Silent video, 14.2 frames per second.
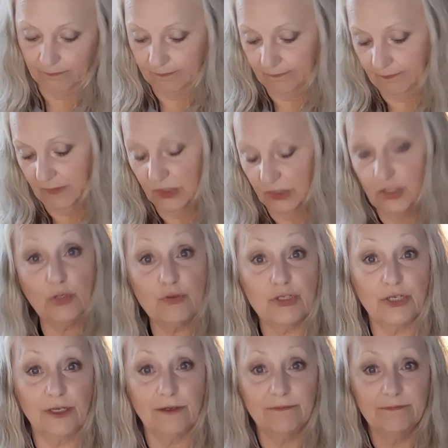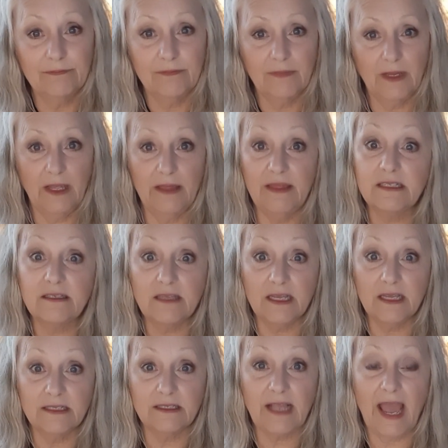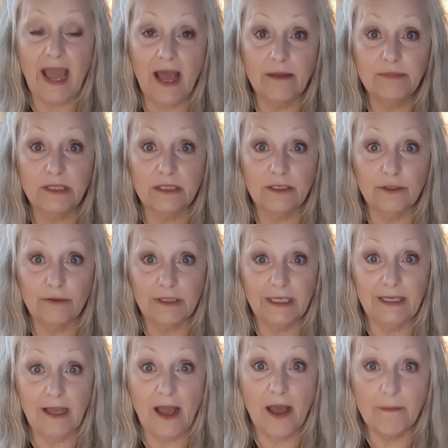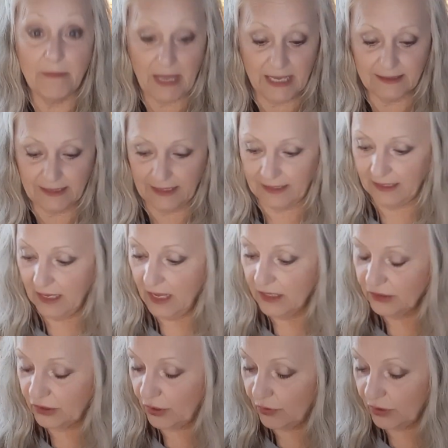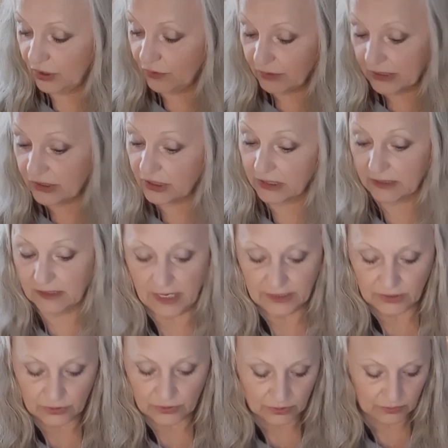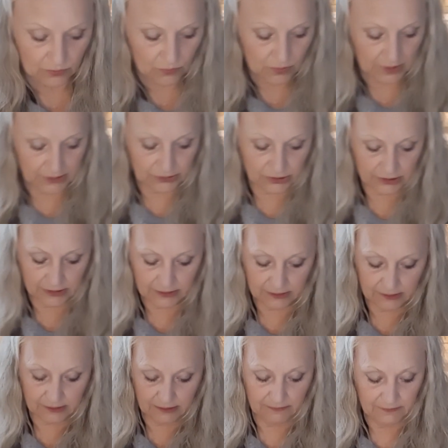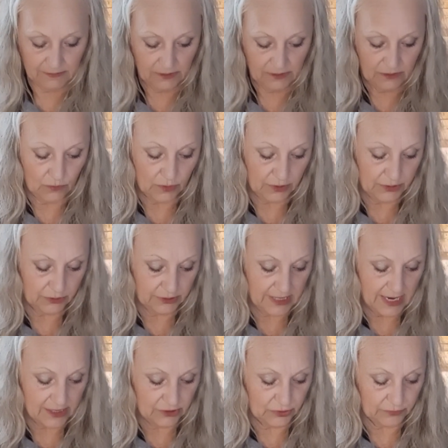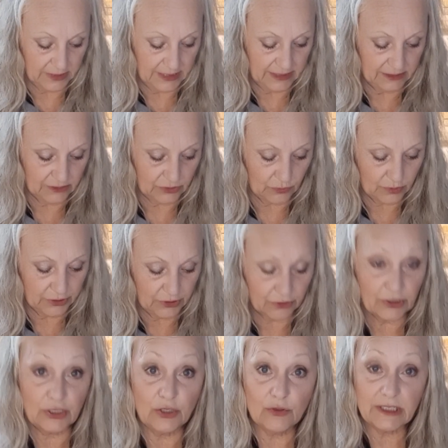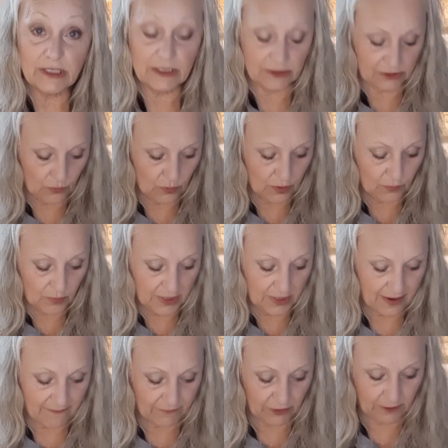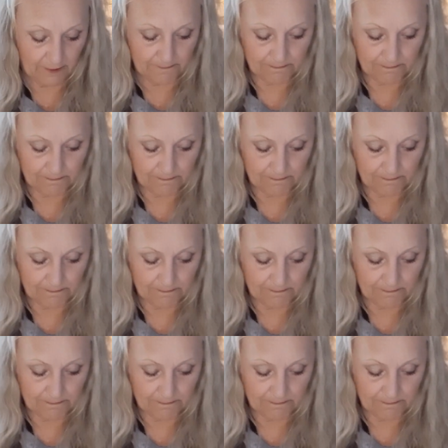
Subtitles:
juicer, and this thing is absolutely amazing. So you can just cut your oranges or your tangerines or your cuties or whatever,